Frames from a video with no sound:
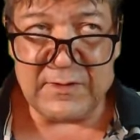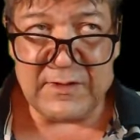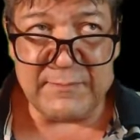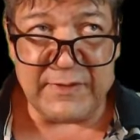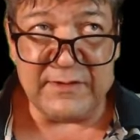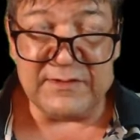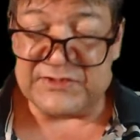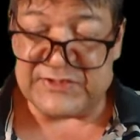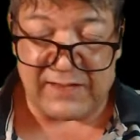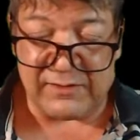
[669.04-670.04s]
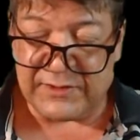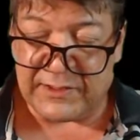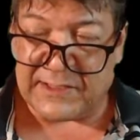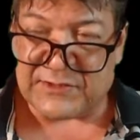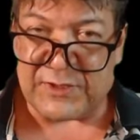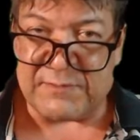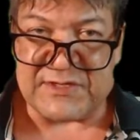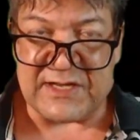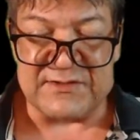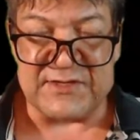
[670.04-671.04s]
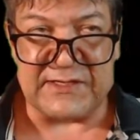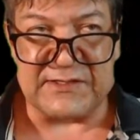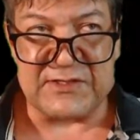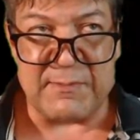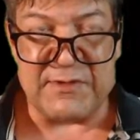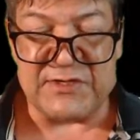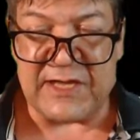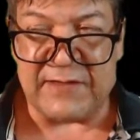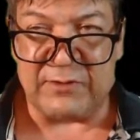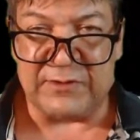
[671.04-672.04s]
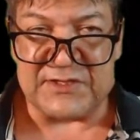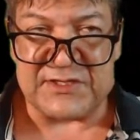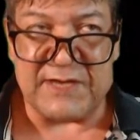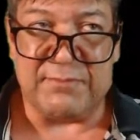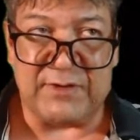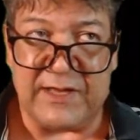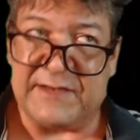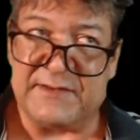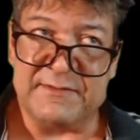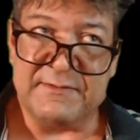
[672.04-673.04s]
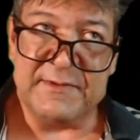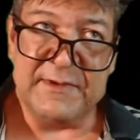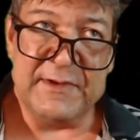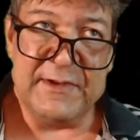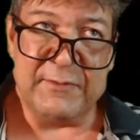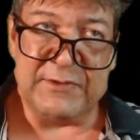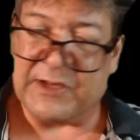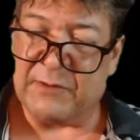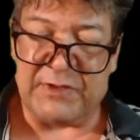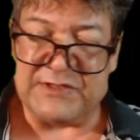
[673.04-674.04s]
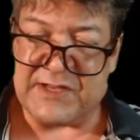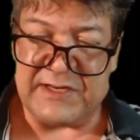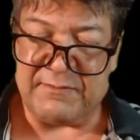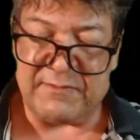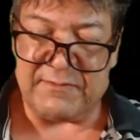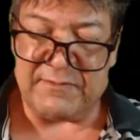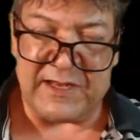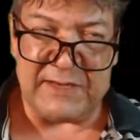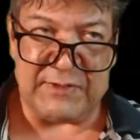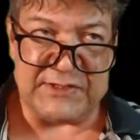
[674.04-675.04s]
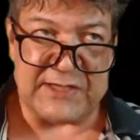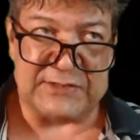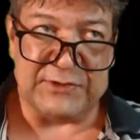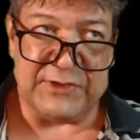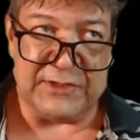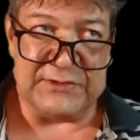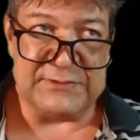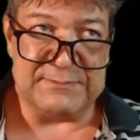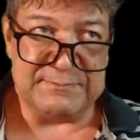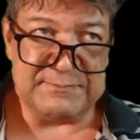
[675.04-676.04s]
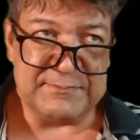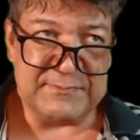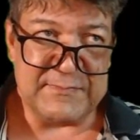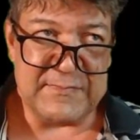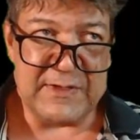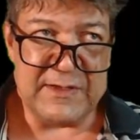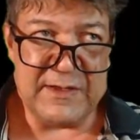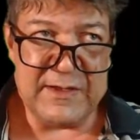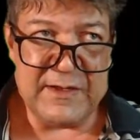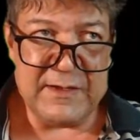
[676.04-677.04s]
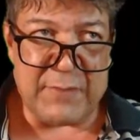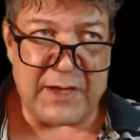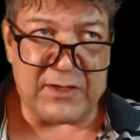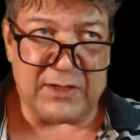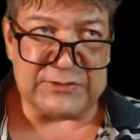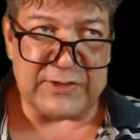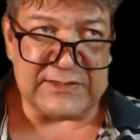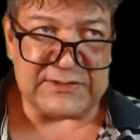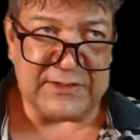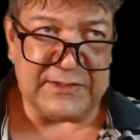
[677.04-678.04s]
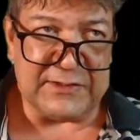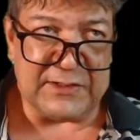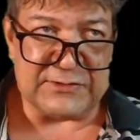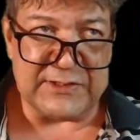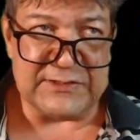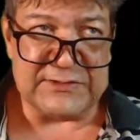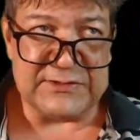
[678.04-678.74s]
But salad and ice cream sounds like it's coming together on the same plate, which I don't think any place actually does. By contrast, not in contrast.